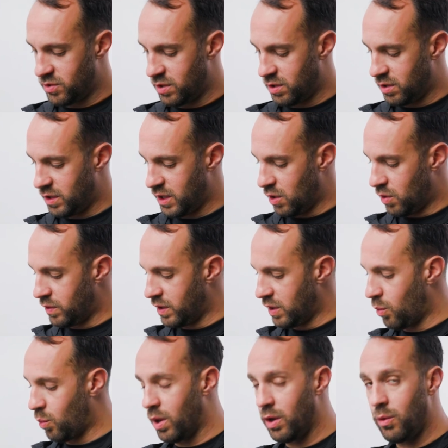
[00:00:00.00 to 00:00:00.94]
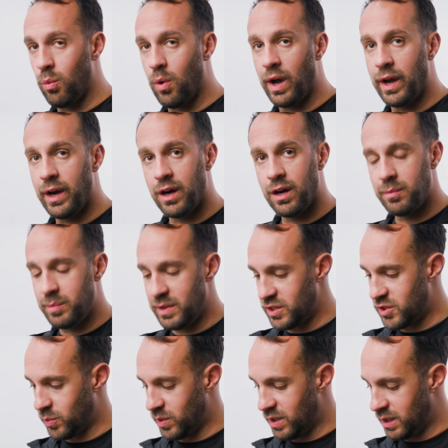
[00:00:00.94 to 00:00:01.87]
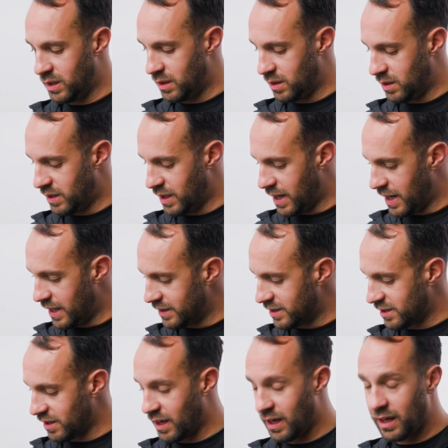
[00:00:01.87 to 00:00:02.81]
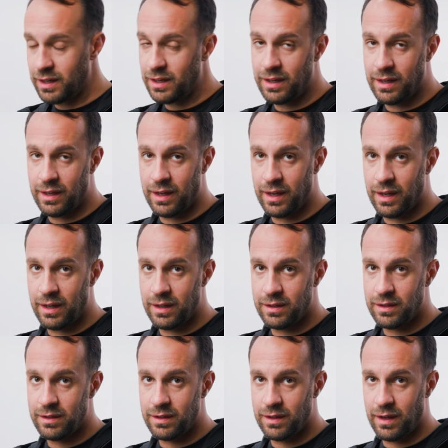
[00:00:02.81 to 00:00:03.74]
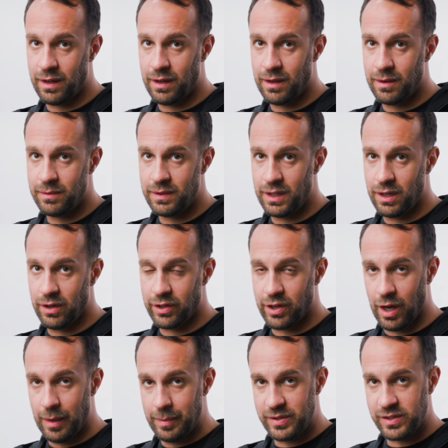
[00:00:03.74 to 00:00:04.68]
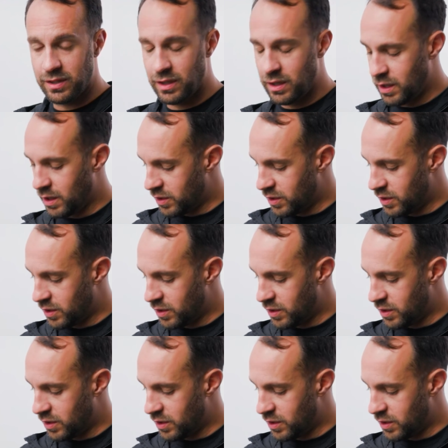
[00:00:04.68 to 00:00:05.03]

literally only one wire between the headset and the ear cups.